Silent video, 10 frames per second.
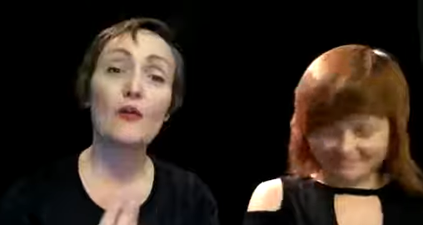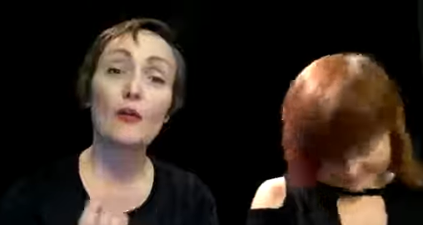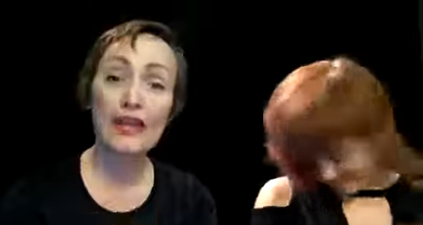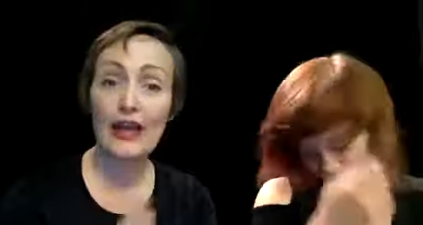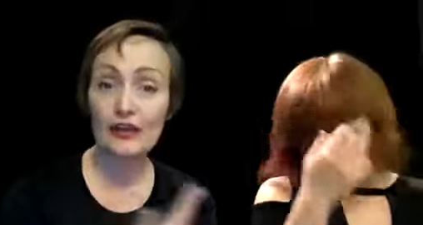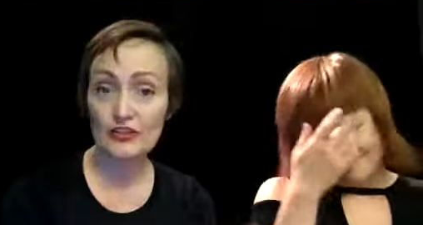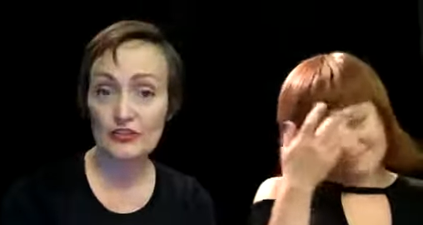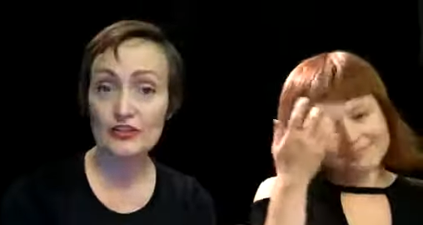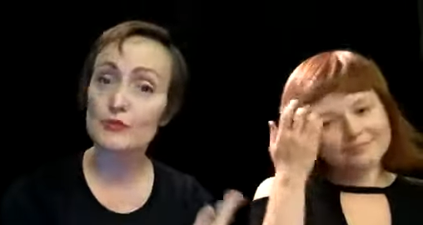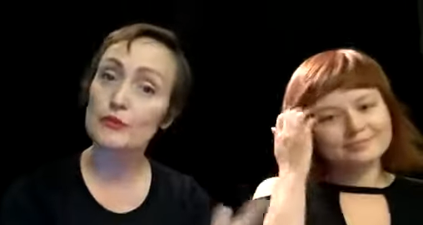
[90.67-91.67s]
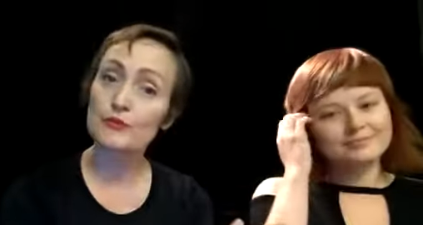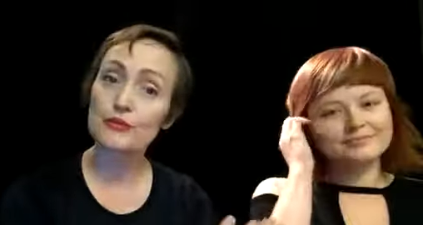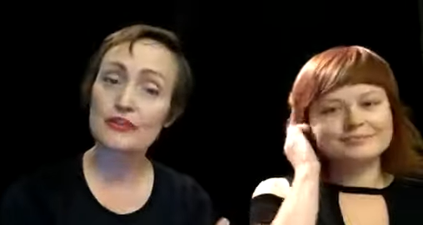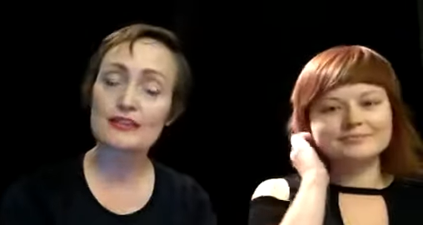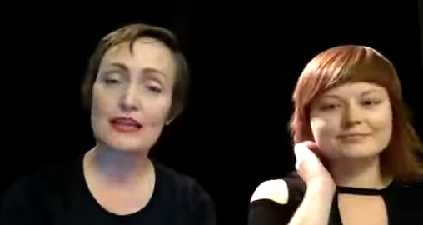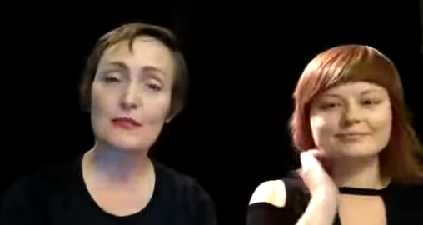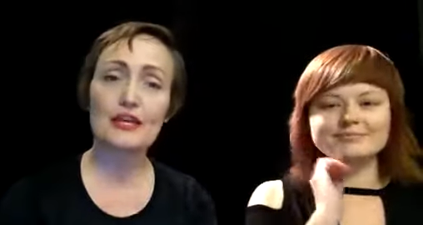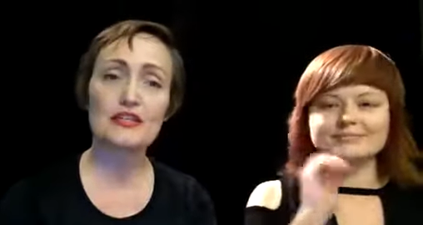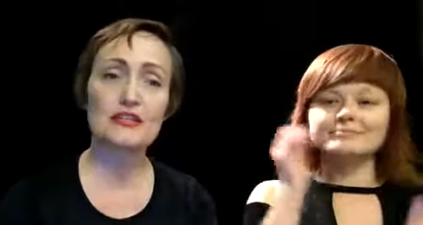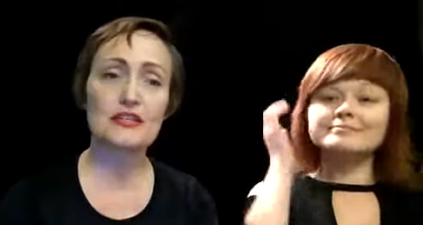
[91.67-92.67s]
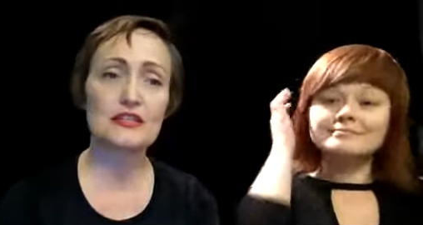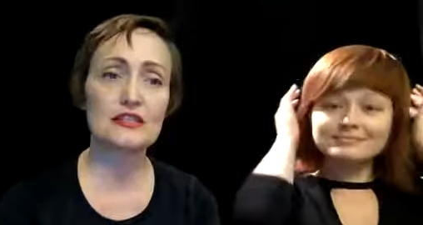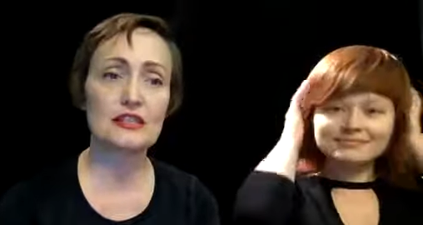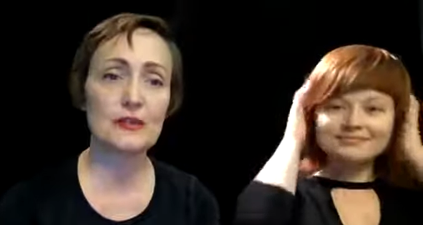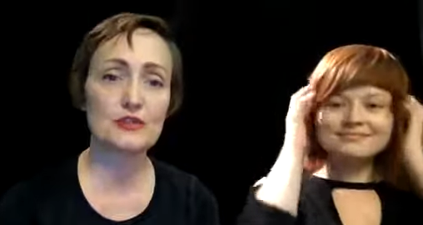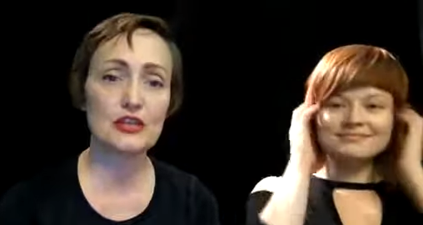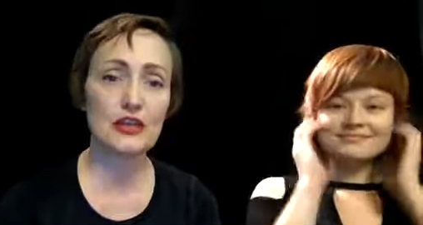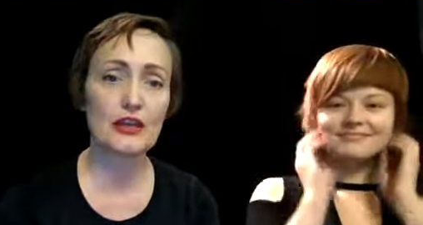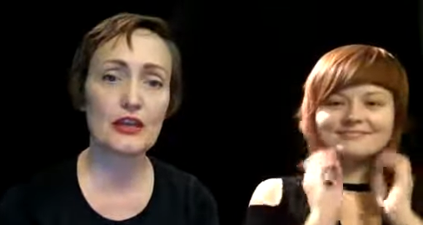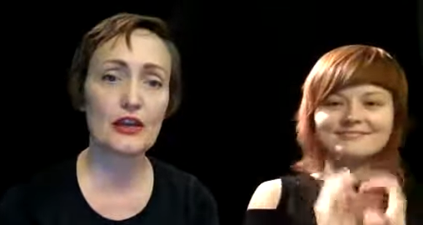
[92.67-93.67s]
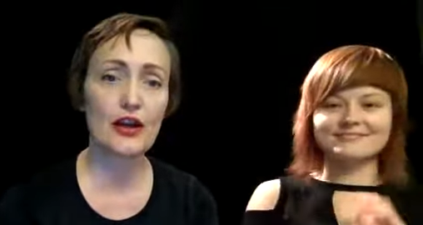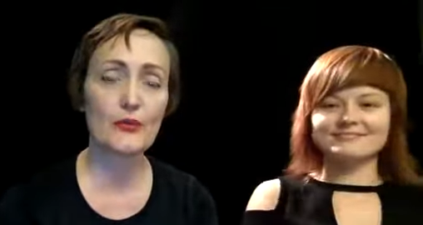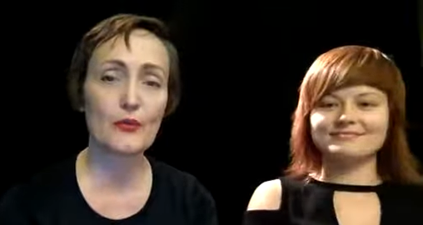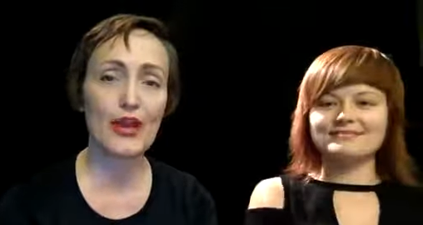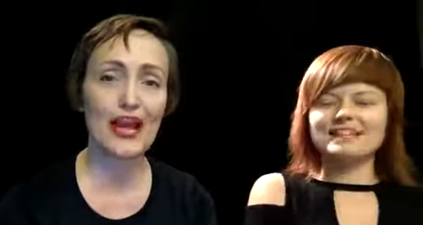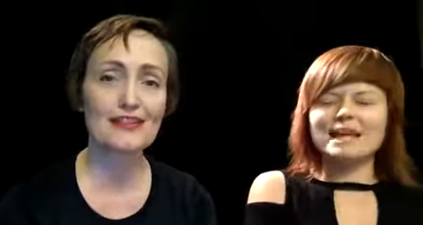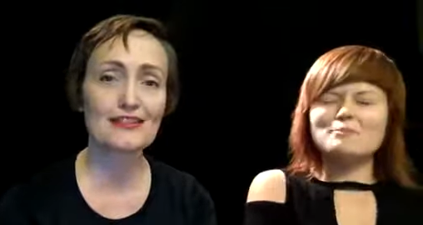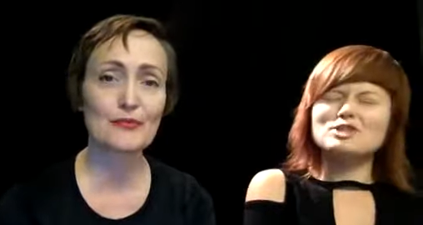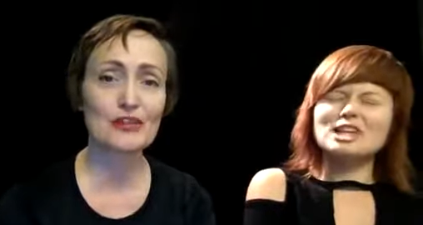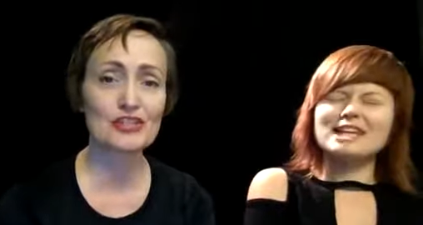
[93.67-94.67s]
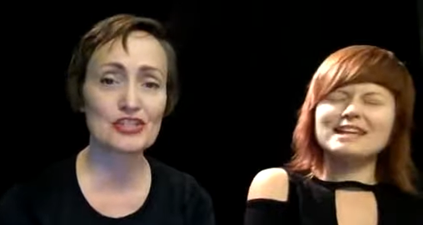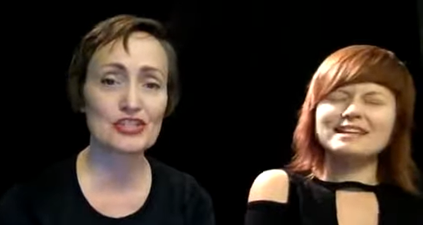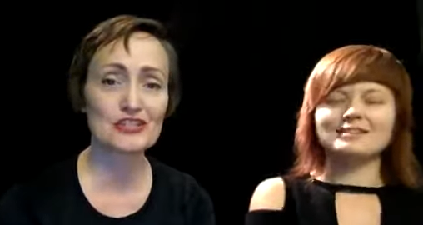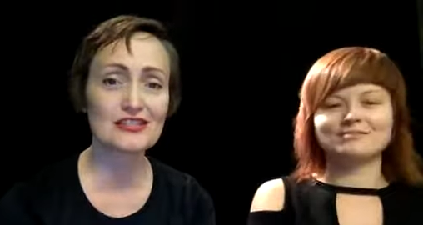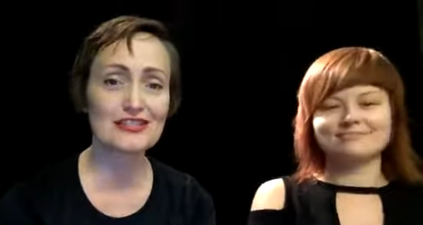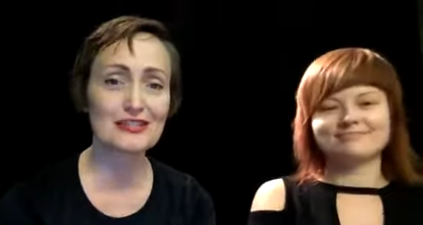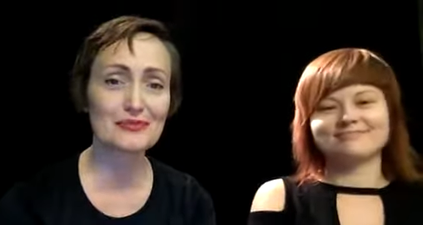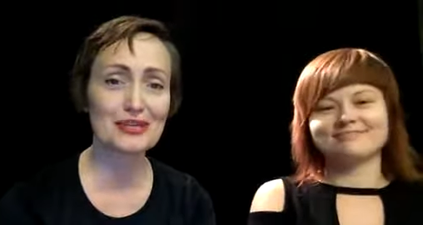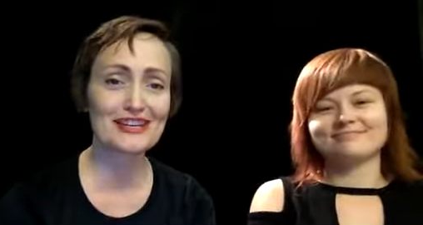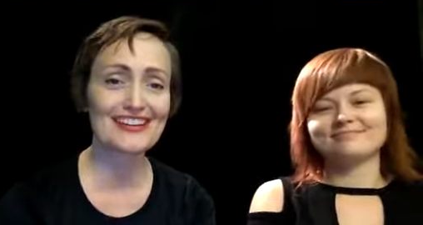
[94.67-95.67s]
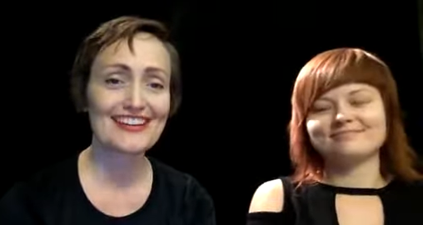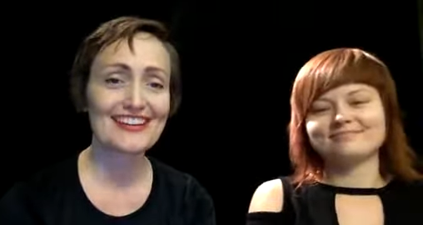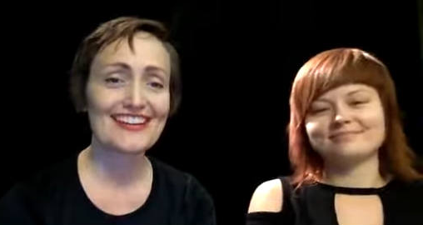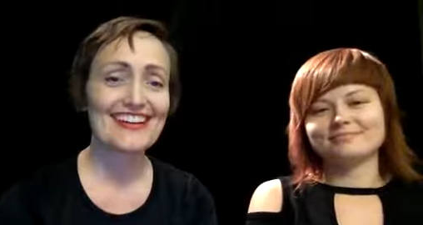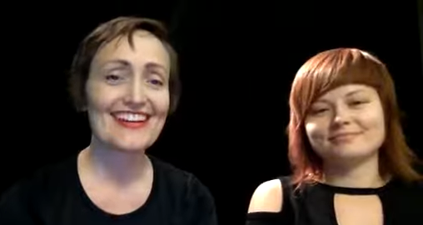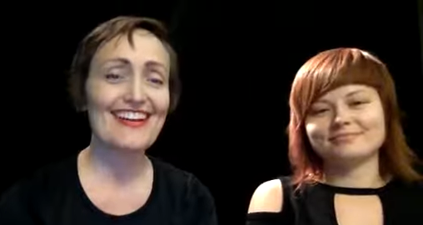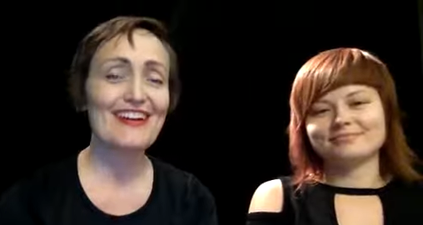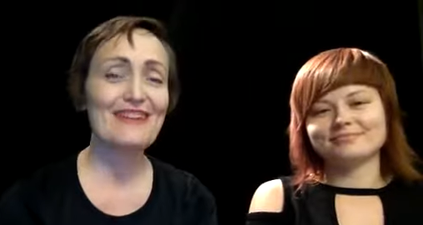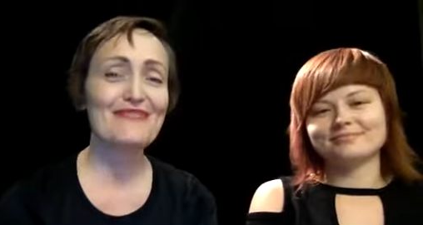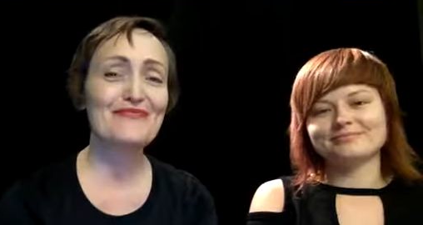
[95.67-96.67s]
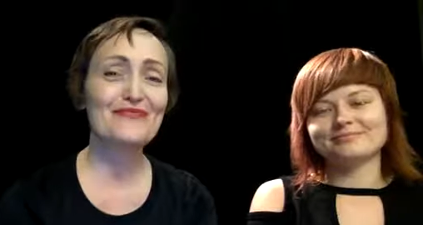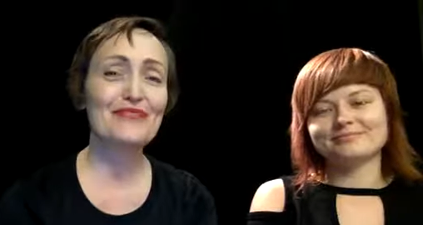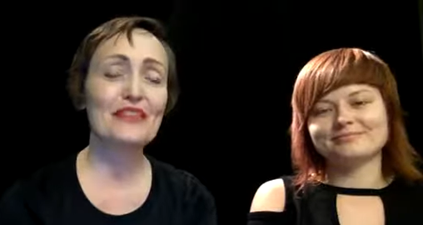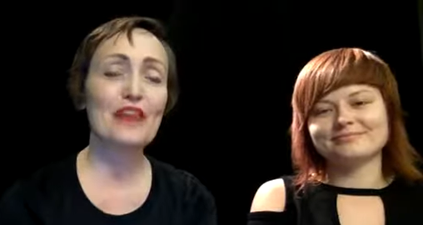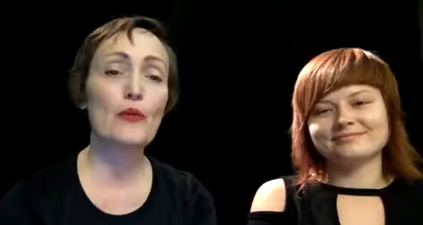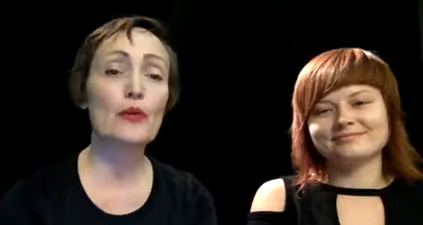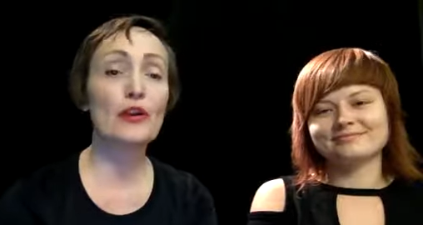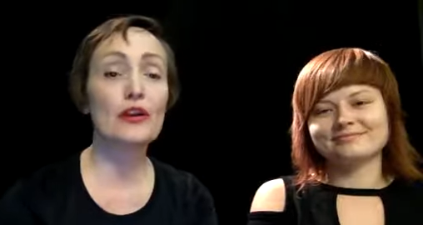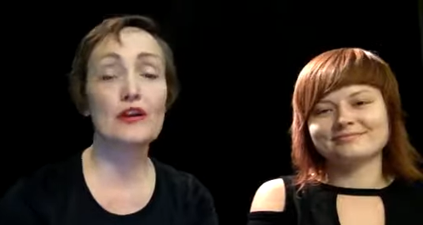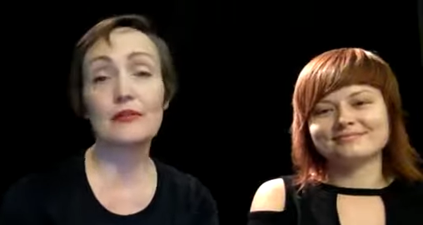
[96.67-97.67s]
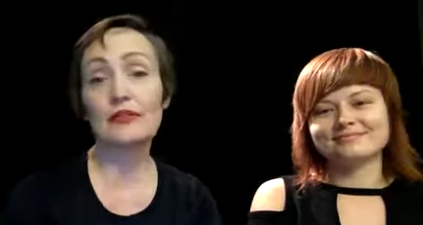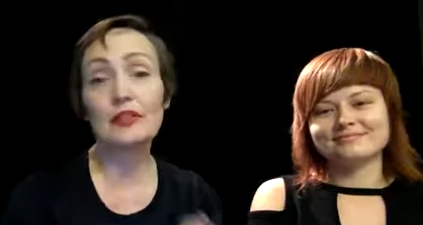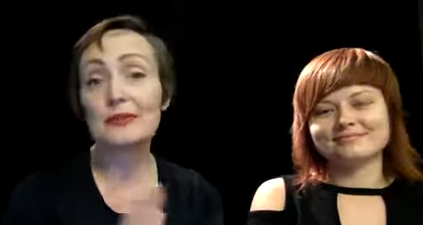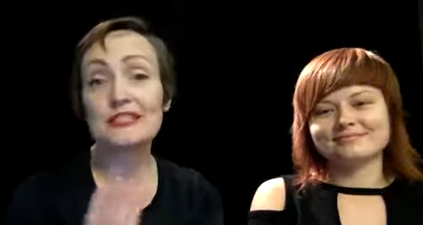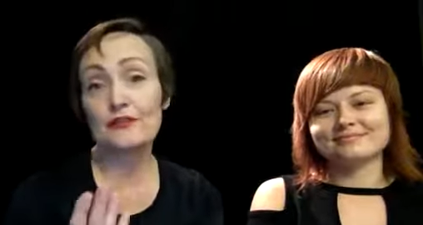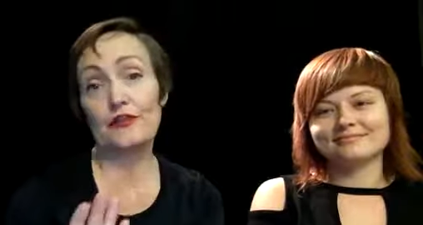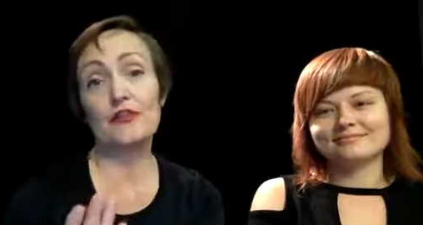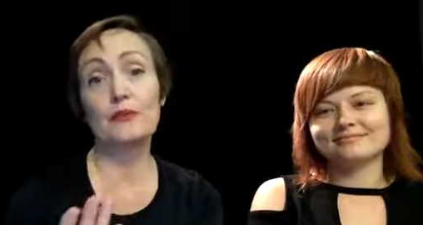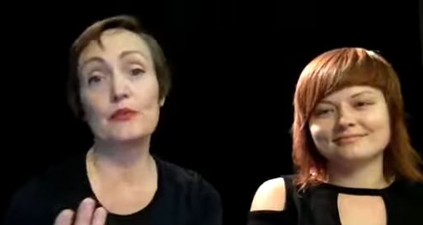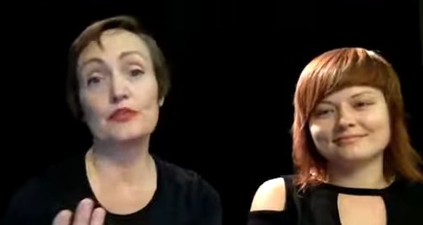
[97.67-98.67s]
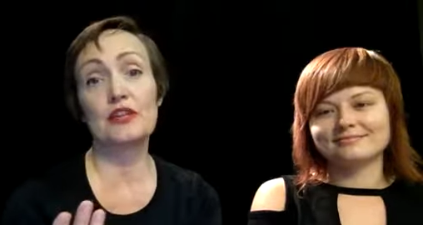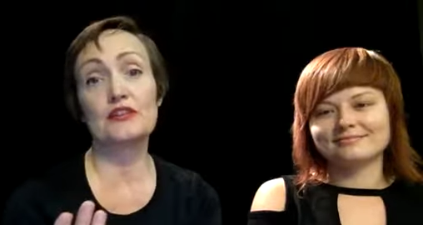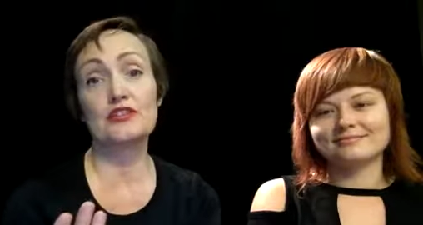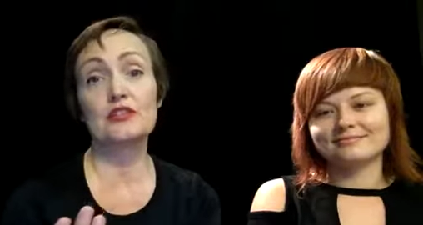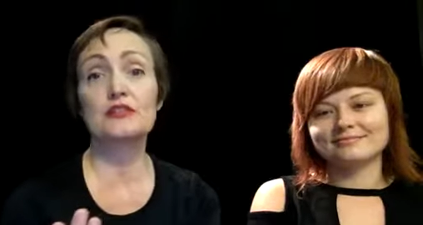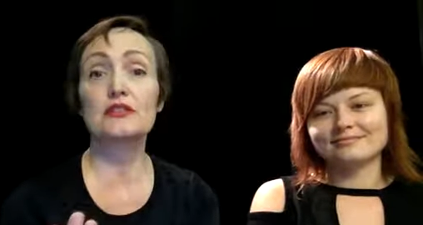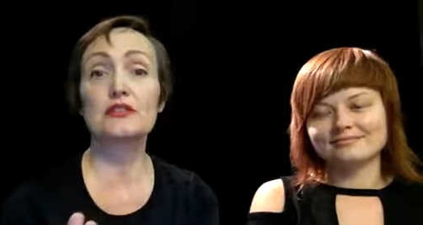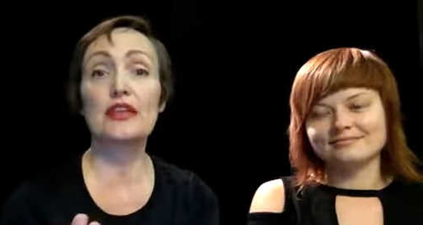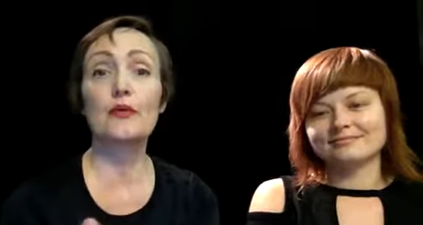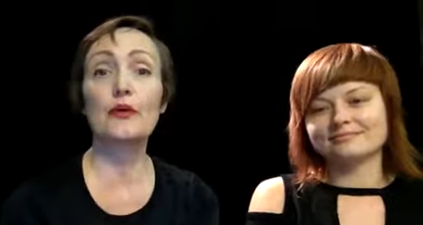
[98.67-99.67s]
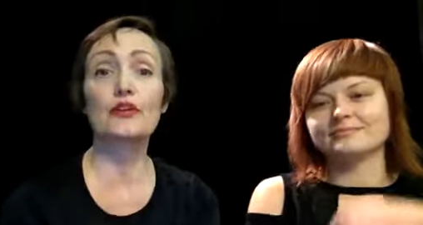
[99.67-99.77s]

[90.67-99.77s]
Speaker 1: we had auditions with, with the same agency, TMG here, and we had some auditions this week um, that were a little bit different than most auditions. They were